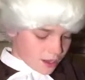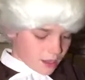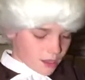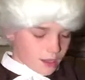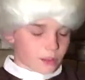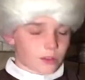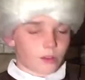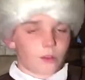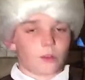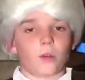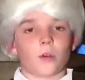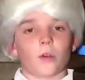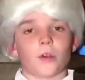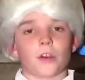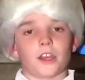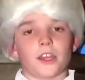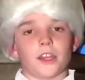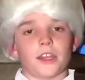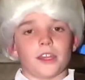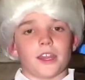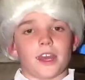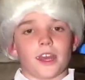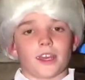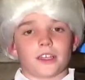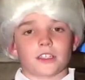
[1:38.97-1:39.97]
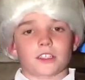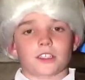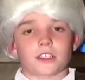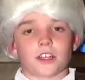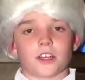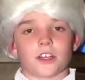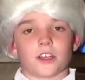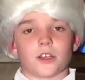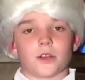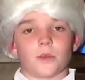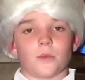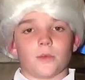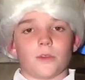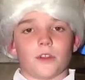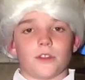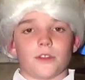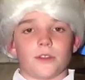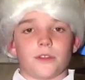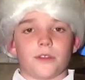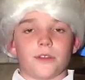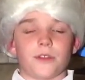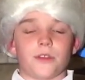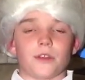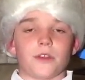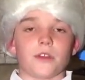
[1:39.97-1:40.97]
The Coordinating Act started
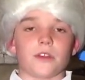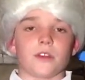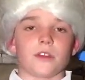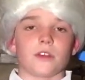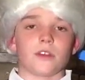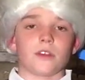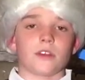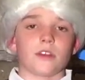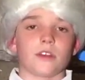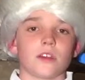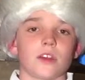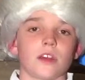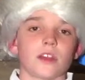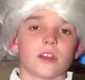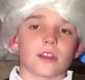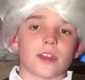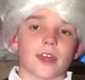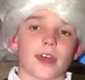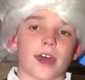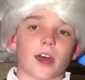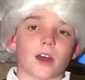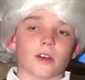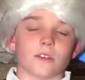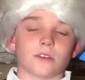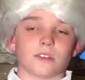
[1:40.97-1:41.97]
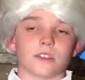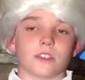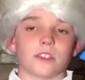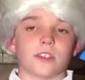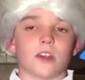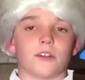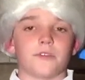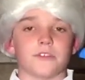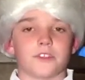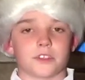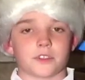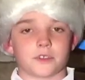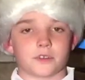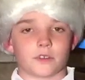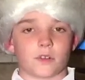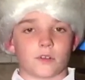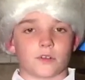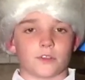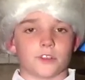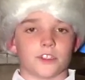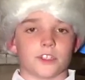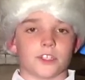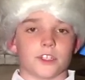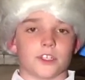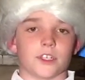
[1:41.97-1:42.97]
with the housing of a
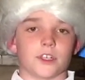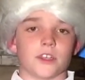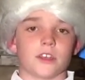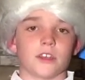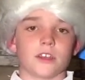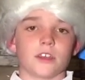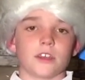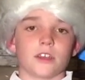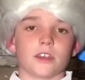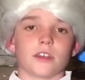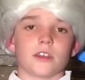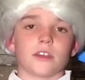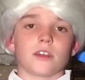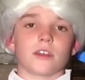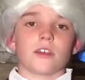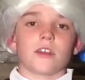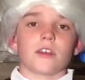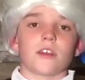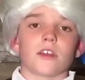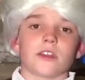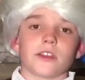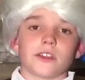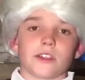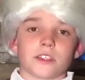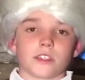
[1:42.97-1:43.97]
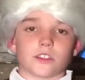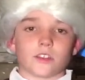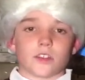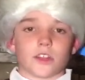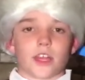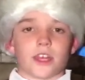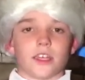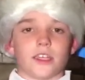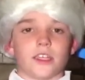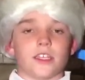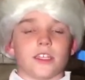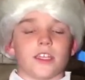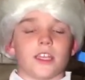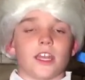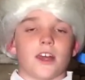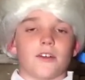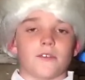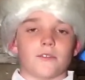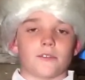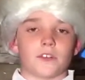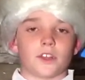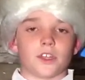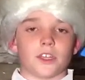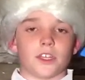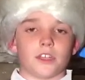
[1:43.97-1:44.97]
soldier so that he could
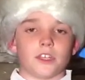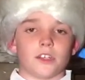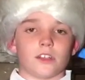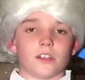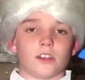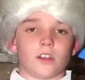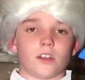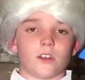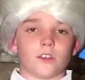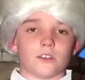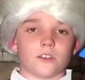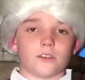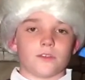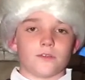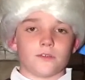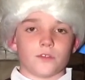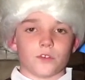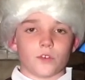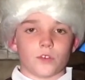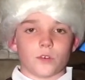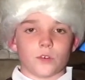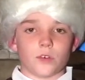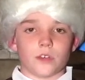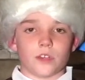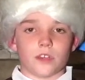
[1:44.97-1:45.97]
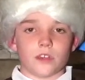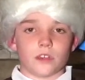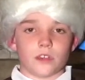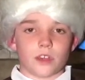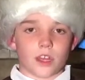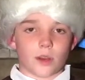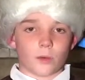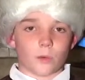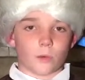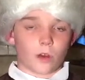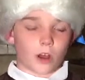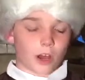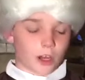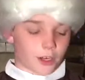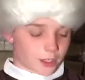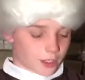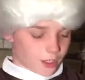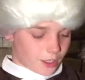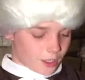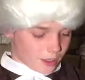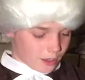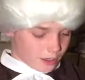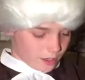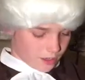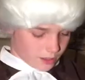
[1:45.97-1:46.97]
have clean clothes, food, and
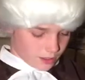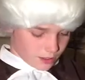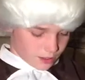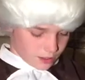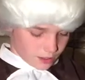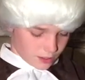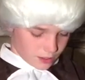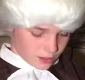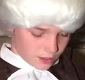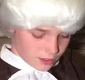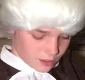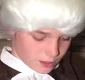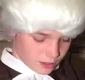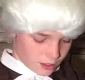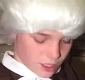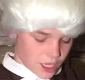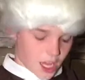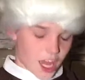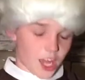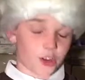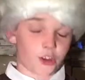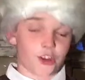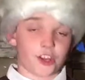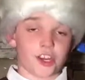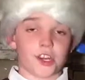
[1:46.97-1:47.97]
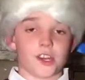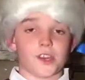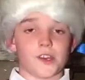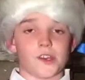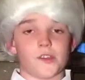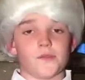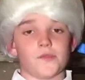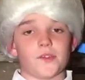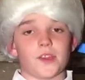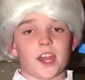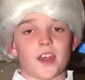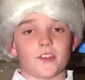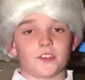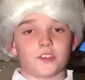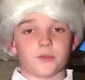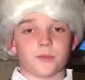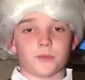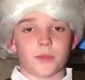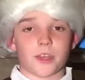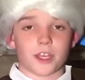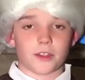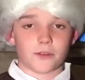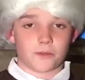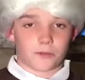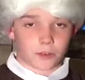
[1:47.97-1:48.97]
water. And you didn't even have to
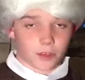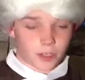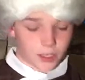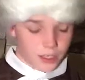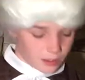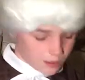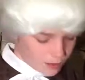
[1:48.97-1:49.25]
pay for it.